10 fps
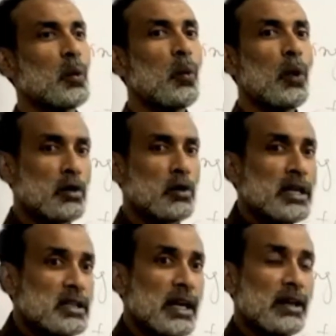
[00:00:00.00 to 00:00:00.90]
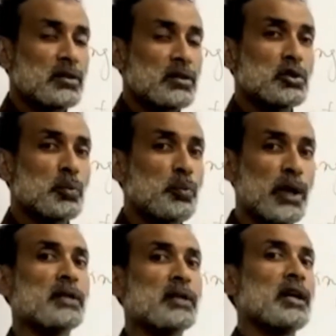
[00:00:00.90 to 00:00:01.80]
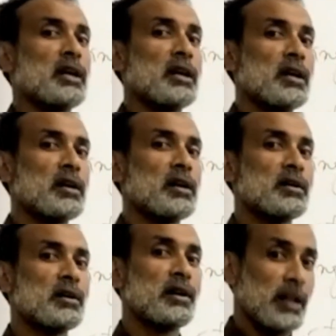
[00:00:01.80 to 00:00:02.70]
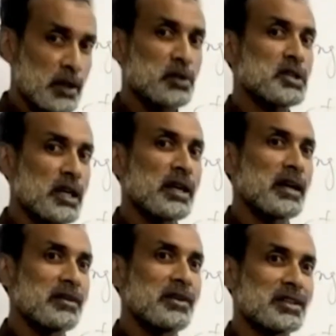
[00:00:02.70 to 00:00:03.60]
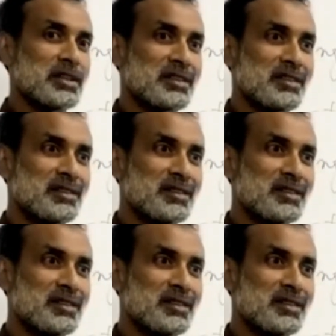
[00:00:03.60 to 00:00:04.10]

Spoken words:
Why don't I say to break the electrostatic attraction?